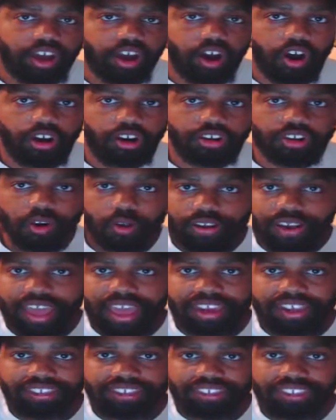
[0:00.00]
are going
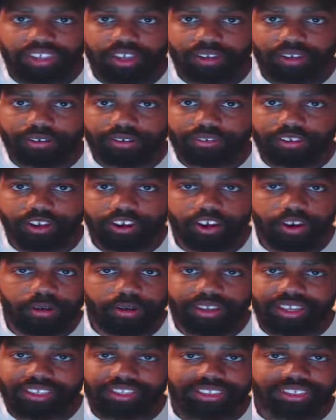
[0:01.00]
at it, and so they're going
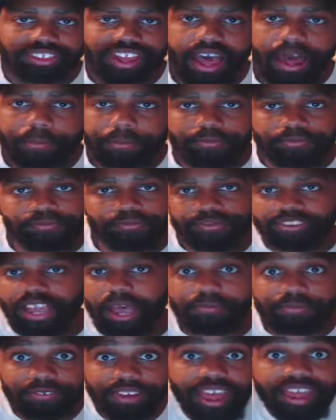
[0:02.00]
against
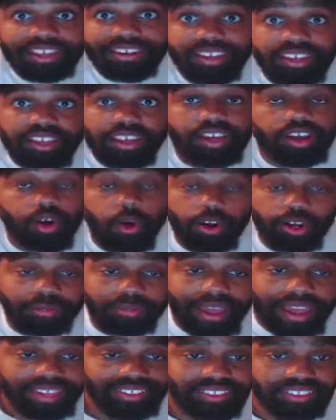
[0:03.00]
top flight
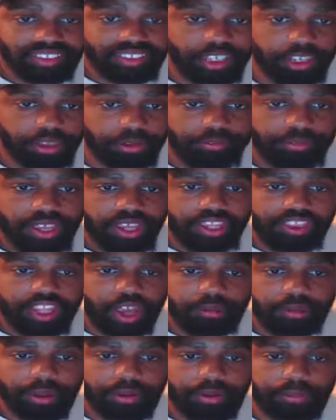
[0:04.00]
cornerbacks, and so
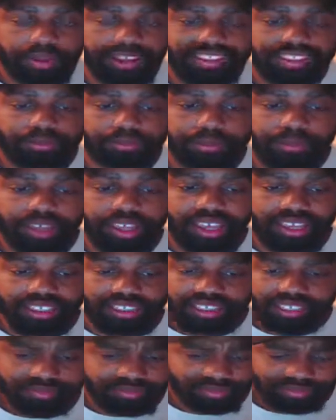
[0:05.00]
they'll be able to make some
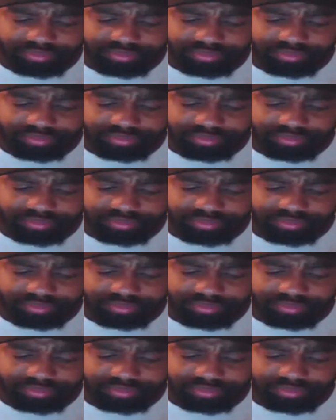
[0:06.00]
plays